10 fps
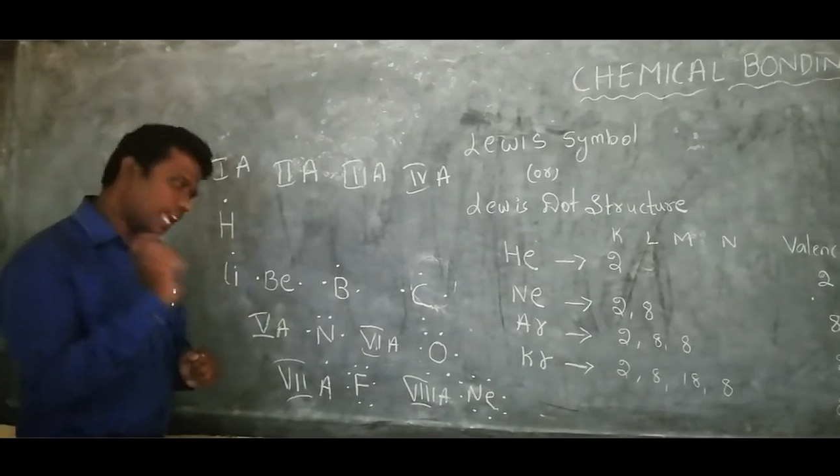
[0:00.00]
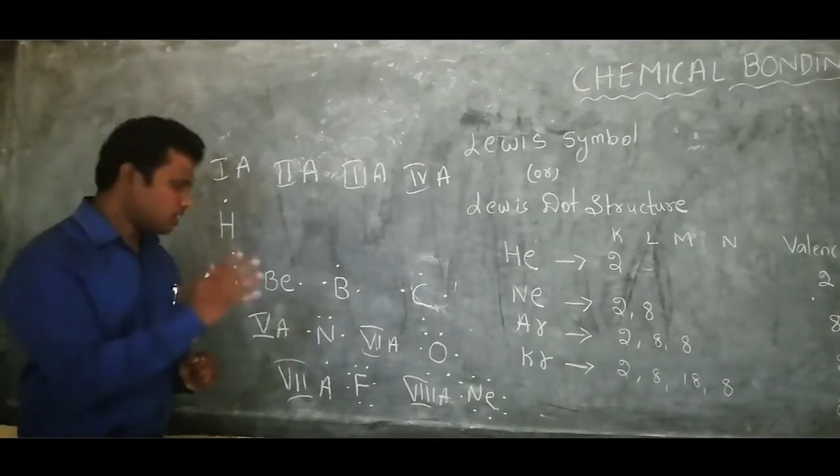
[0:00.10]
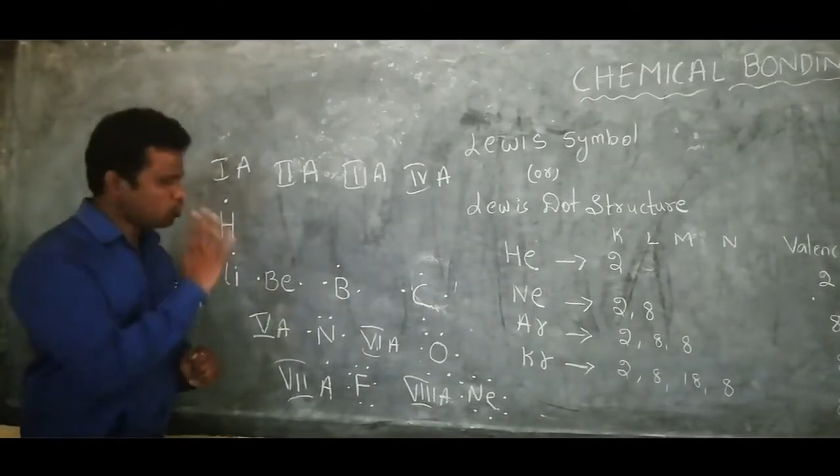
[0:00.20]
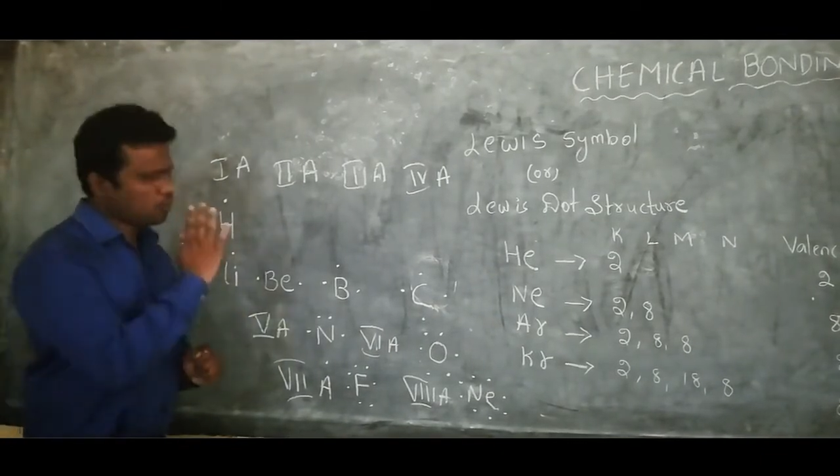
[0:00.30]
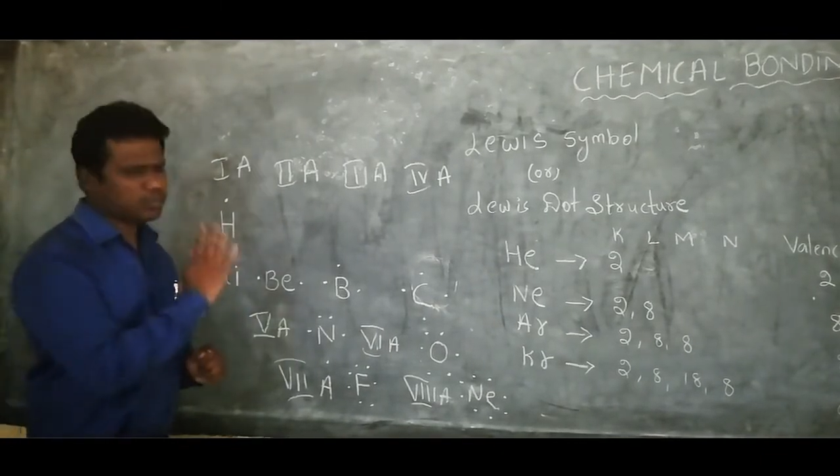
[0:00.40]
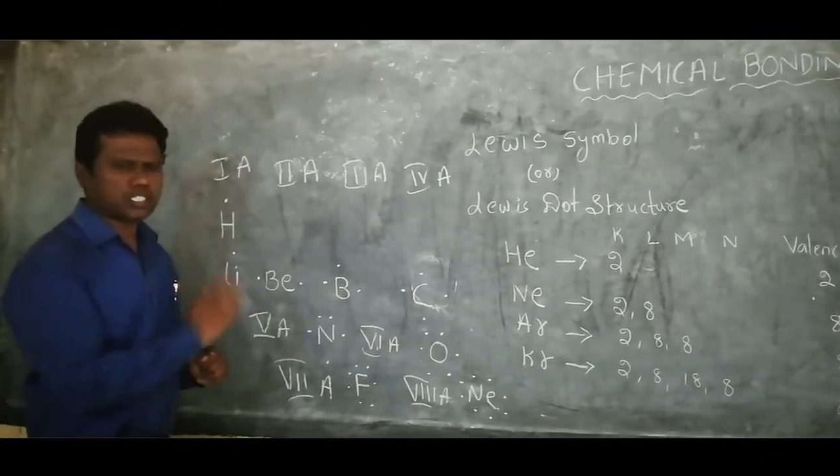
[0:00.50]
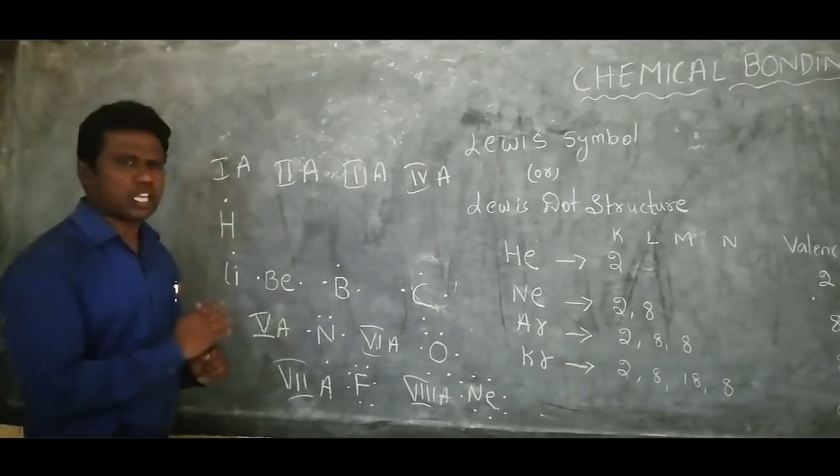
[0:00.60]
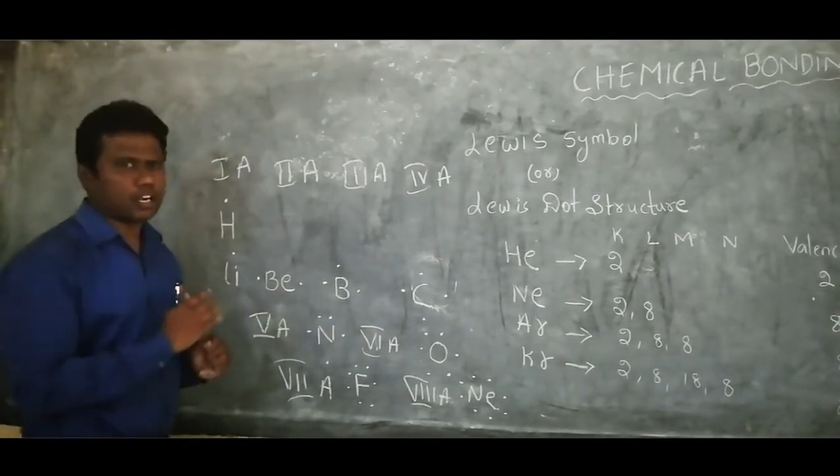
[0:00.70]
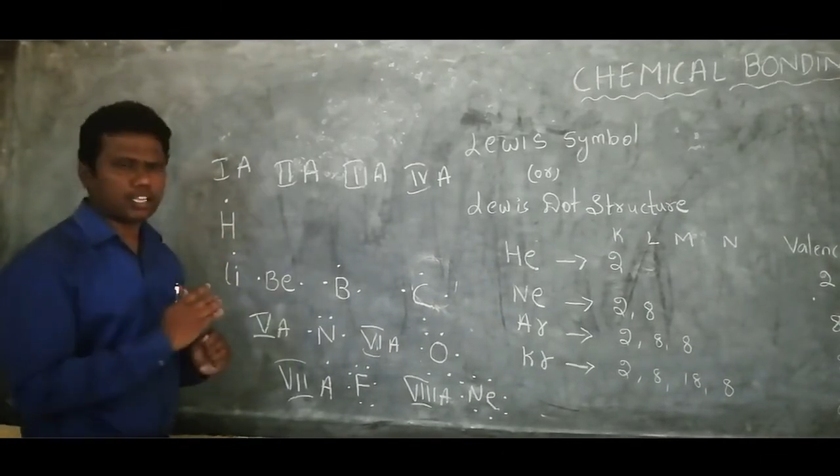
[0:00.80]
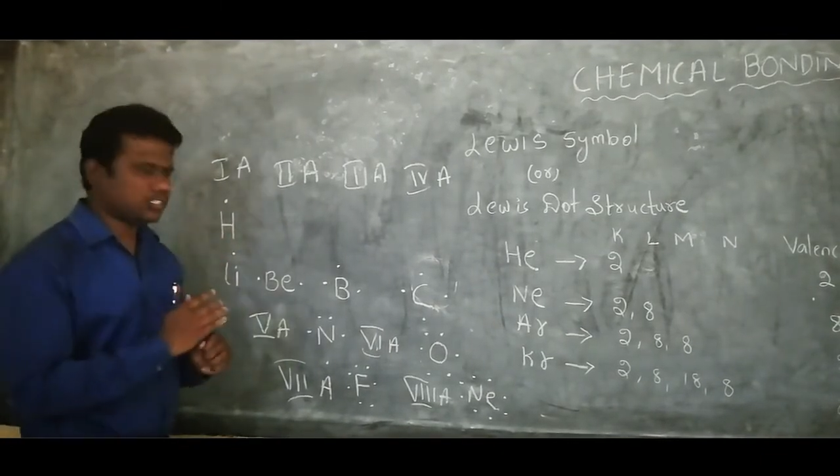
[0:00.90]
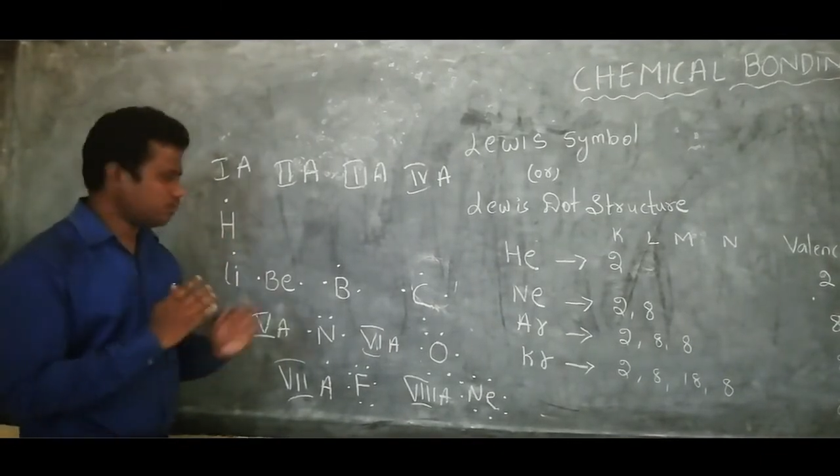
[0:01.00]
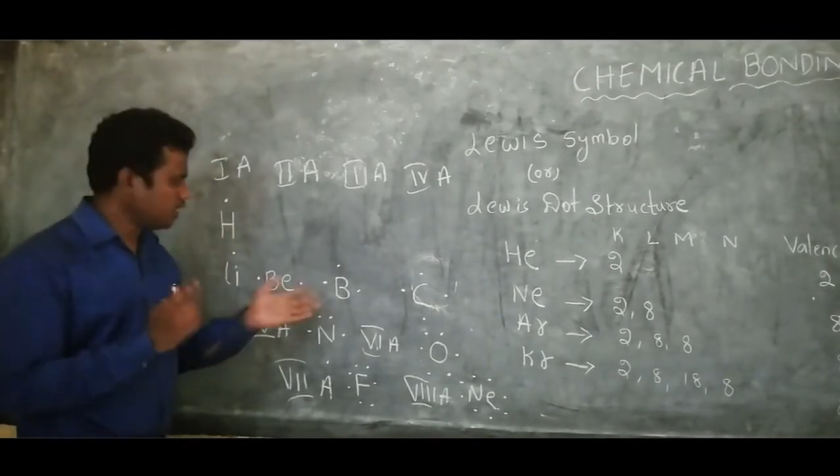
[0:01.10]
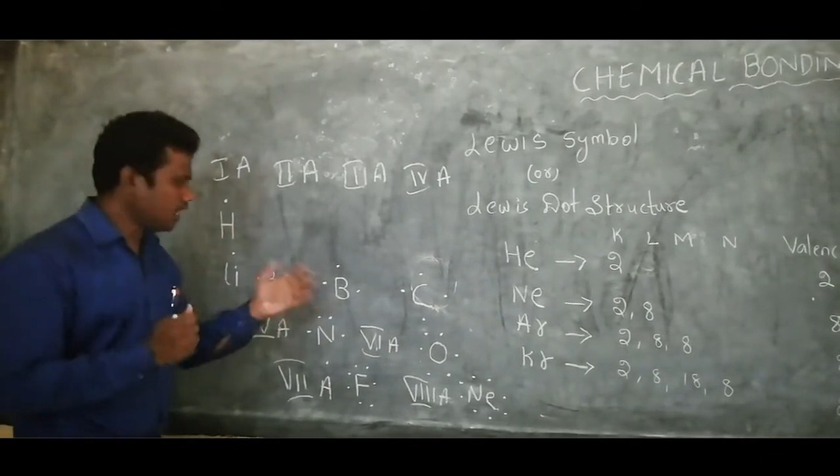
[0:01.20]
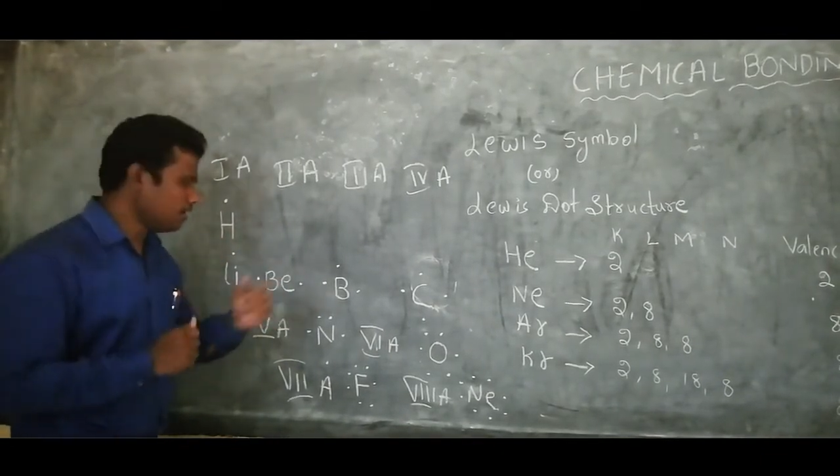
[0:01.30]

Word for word: Eight groups, children, we